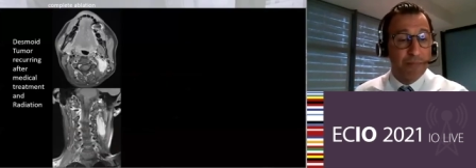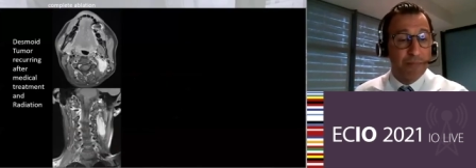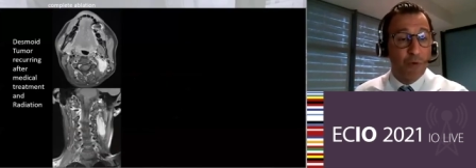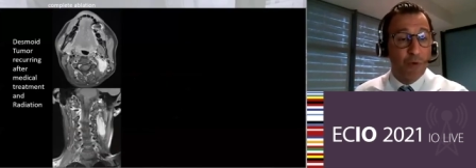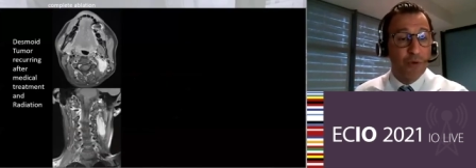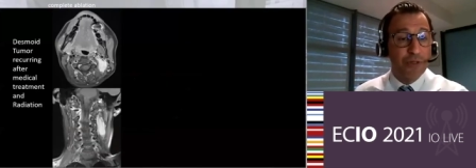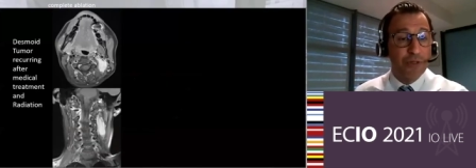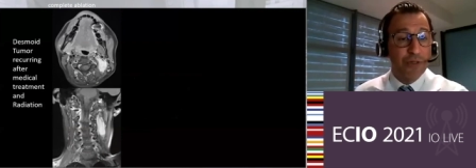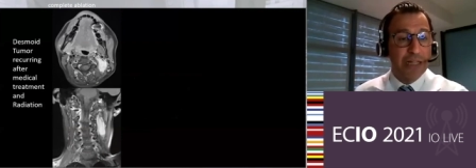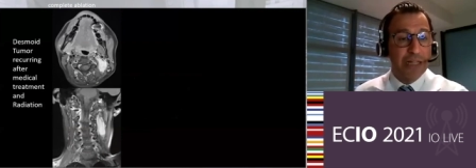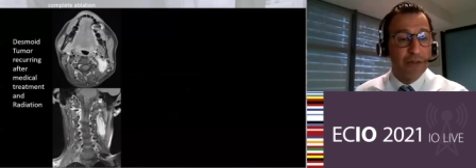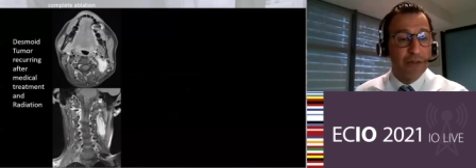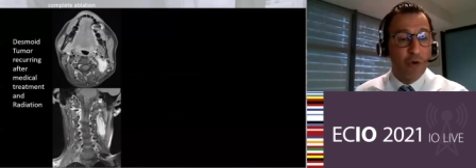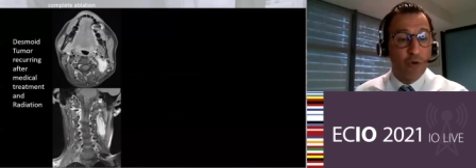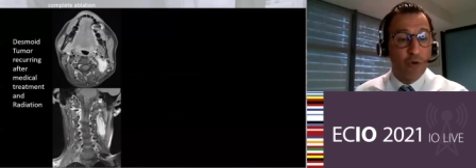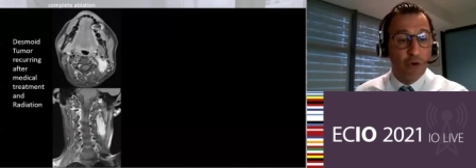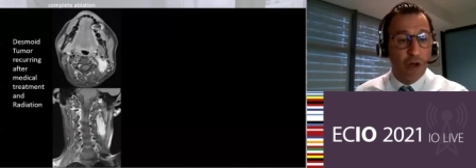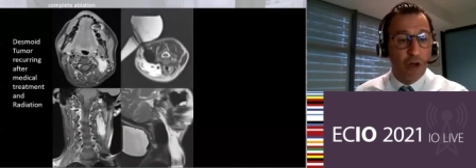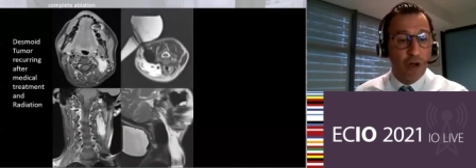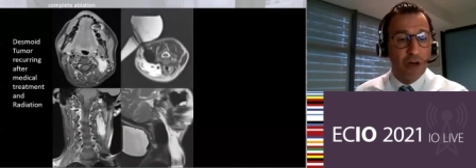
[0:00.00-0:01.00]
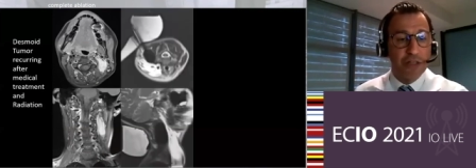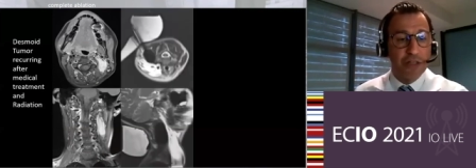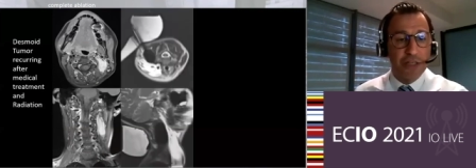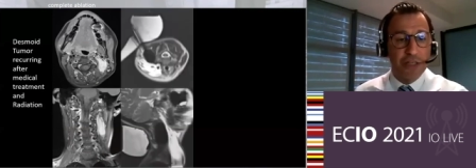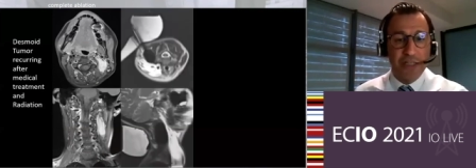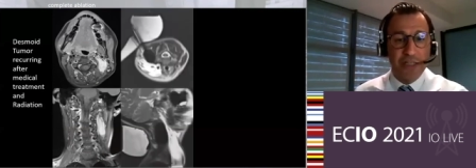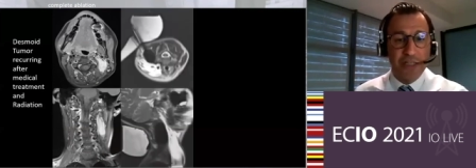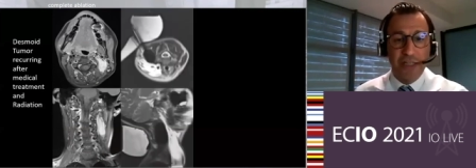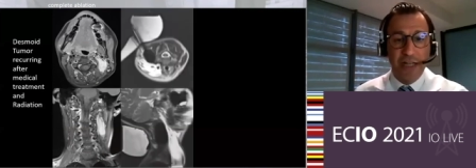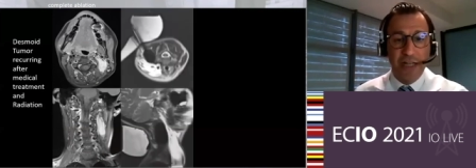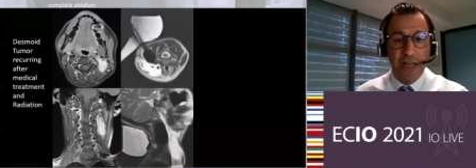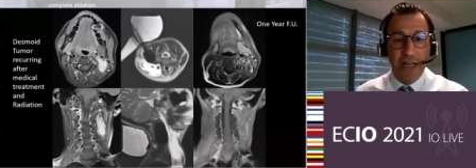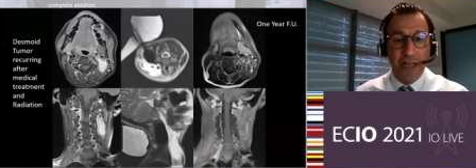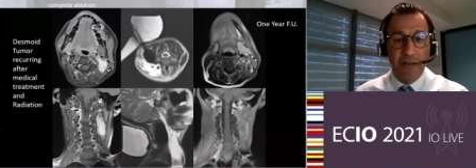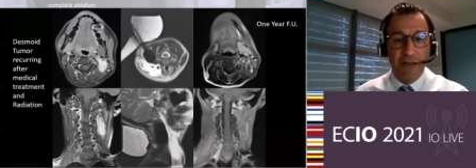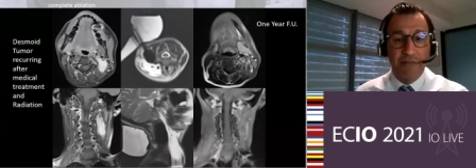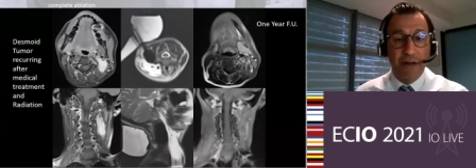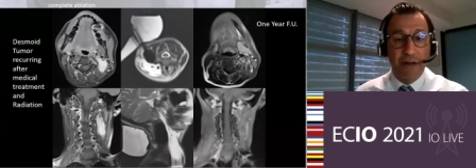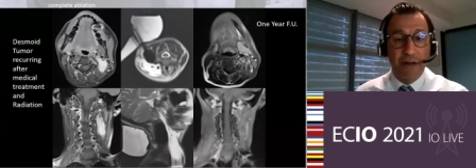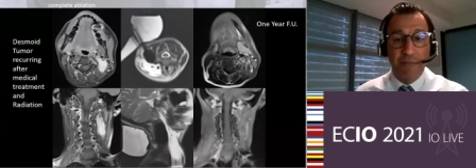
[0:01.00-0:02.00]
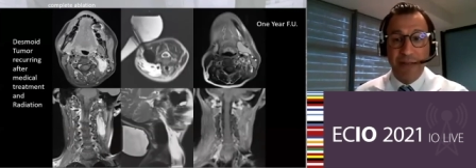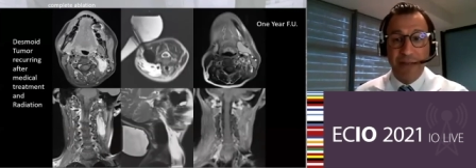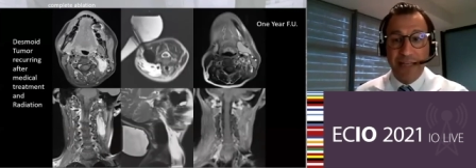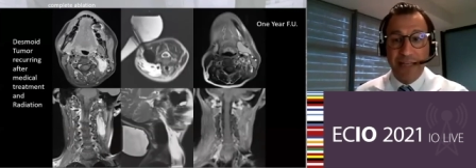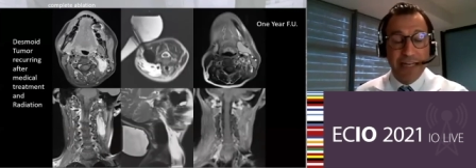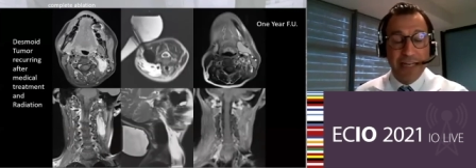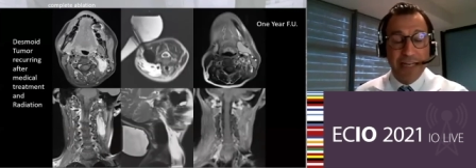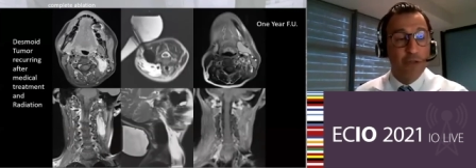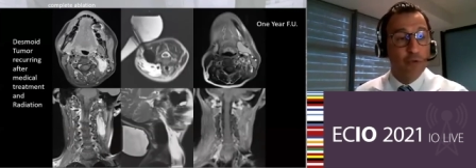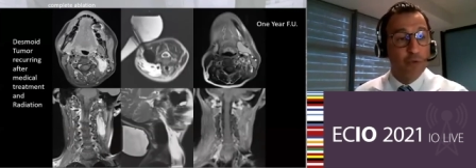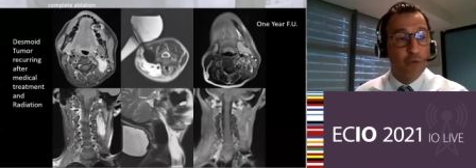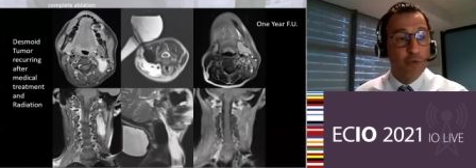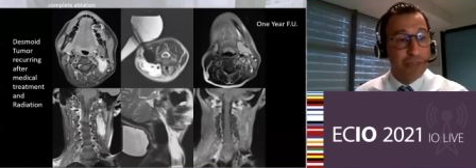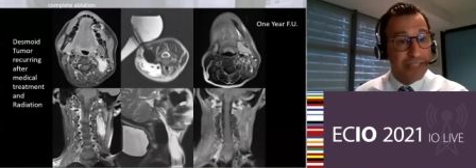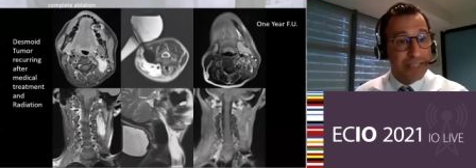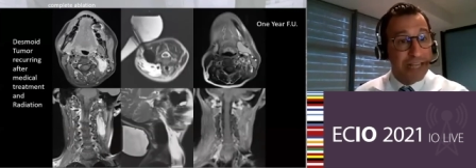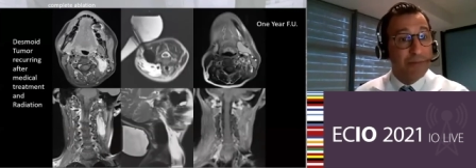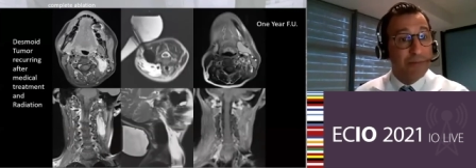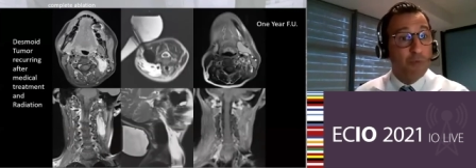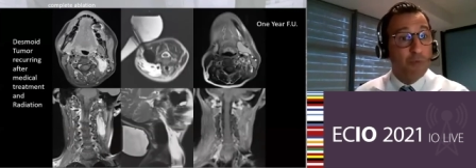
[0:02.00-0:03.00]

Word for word: point that the oncologists were beginning to send